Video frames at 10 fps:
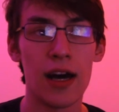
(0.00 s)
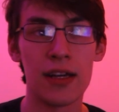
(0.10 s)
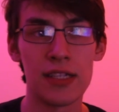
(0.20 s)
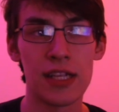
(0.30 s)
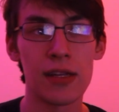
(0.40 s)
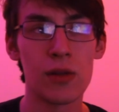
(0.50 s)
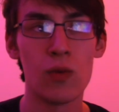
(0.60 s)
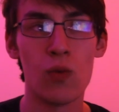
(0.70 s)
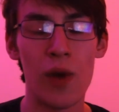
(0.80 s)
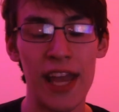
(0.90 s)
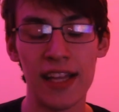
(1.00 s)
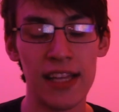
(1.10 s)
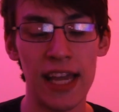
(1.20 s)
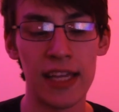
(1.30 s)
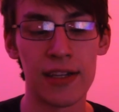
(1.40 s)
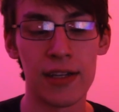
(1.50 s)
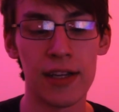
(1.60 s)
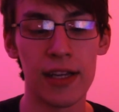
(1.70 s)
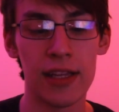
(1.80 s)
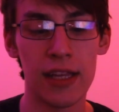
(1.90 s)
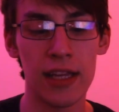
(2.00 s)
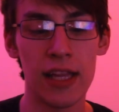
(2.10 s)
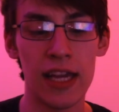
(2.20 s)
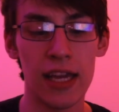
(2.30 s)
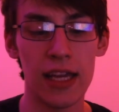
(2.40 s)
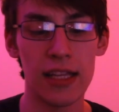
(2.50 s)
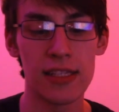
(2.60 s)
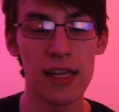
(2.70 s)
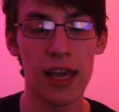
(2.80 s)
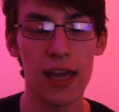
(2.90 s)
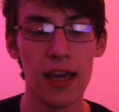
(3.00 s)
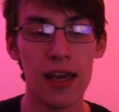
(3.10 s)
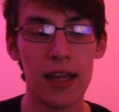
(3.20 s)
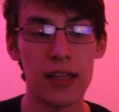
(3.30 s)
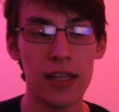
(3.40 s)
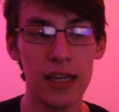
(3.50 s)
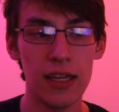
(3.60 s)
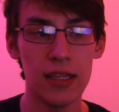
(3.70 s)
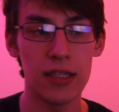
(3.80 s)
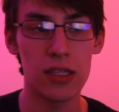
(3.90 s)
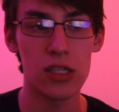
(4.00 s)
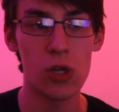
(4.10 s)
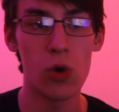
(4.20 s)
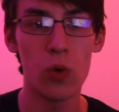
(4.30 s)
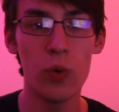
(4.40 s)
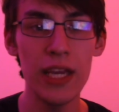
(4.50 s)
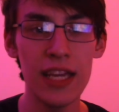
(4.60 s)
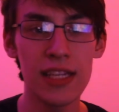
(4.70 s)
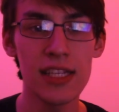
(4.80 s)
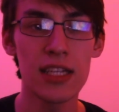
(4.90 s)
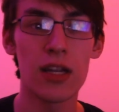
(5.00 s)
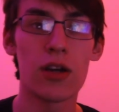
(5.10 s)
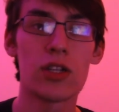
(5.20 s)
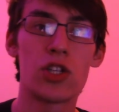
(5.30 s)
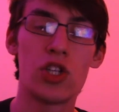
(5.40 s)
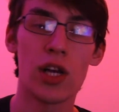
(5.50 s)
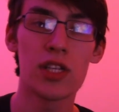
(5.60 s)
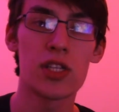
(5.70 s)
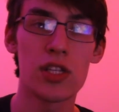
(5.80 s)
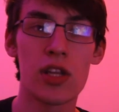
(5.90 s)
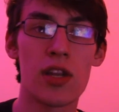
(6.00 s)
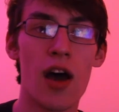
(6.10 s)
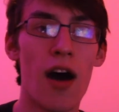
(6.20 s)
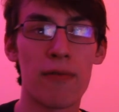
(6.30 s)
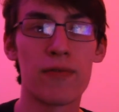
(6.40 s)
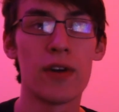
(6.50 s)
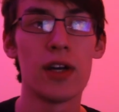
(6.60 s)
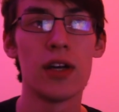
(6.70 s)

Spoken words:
until way later. It's like they tweaked it just enough